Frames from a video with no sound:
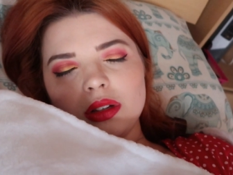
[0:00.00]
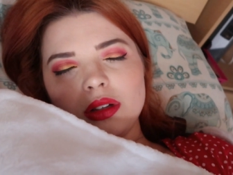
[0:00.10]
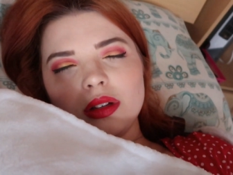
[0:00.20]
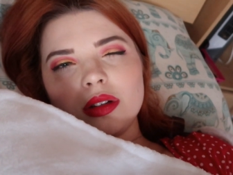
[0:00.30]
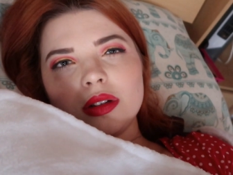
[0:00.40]

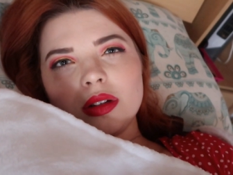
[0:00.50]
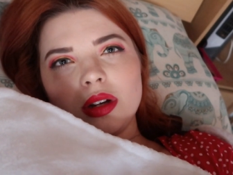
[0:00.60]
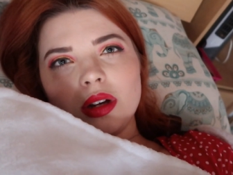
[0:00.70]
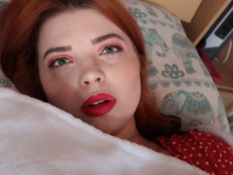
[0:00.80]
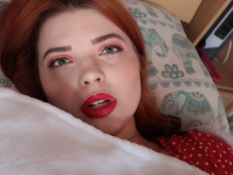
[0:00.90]

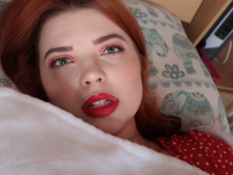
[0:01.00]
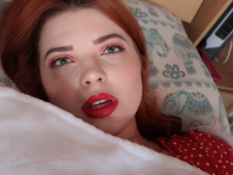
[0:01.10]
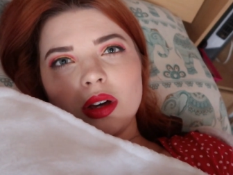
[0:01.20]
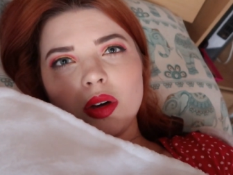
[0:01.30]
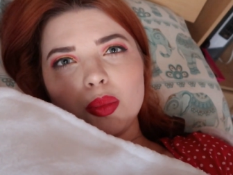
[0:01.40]
And now I need to
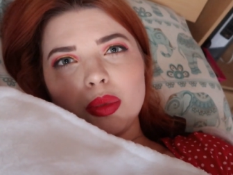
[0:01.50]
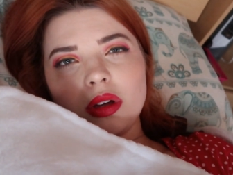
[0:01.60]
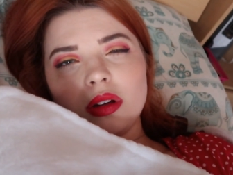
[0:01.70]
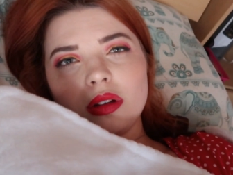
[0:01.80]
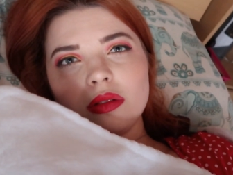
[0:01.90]
get up
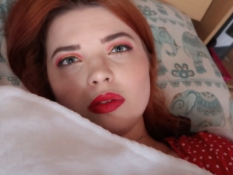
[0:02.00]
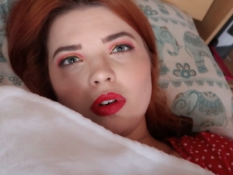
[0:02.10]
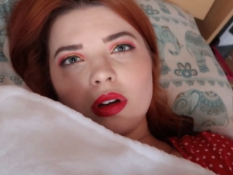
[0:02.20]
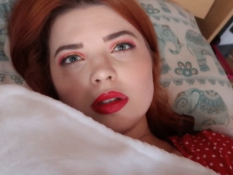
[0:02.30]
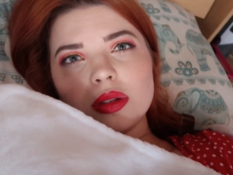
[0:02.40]
and
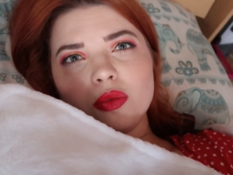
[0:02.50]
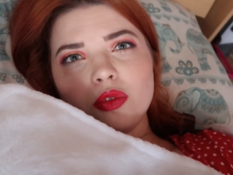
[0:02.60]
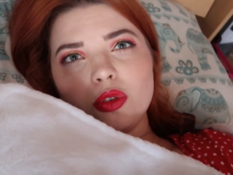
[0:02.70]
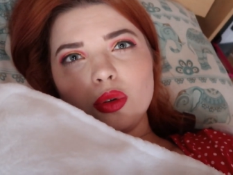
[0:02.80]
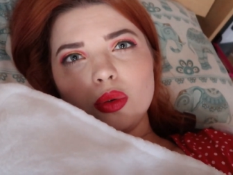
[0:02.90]
find some
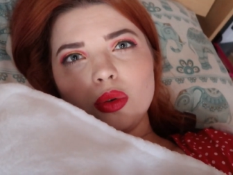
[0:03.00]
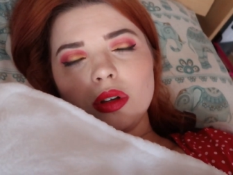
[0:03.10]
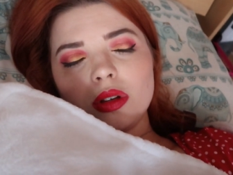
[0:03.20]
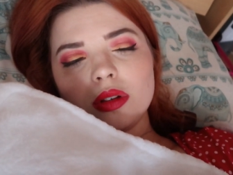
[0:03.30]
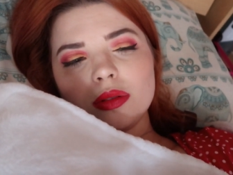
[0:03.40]
food.